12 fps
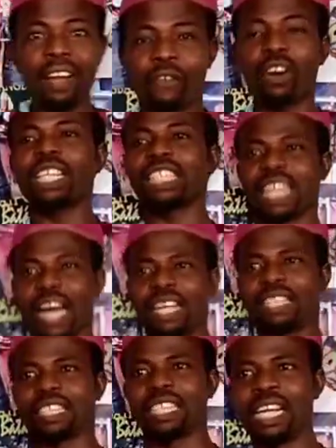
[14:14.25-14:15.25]
For
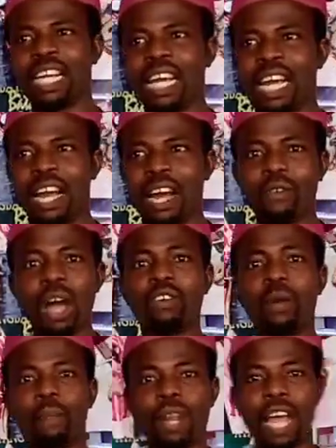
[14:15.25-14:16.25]
instance, when
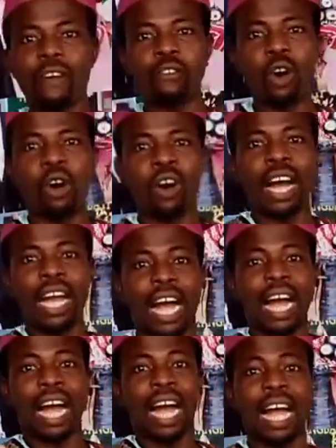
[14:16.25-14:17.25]
we play for
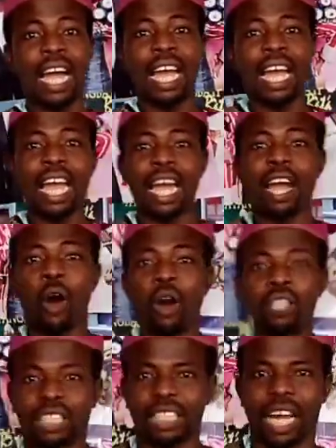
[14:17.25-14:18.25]
a
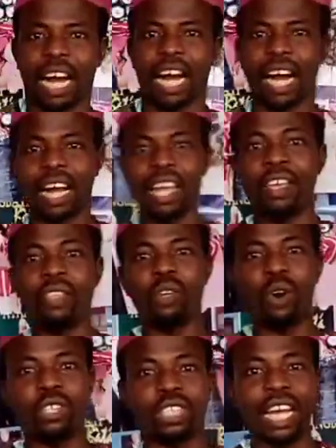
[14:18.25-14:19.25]
hunter in
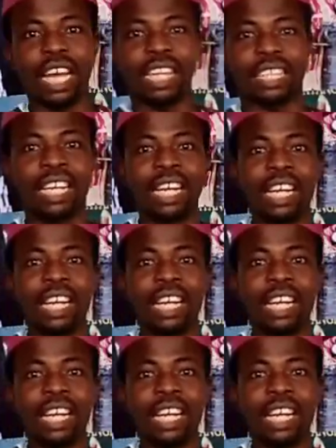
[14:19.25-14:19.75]
those days,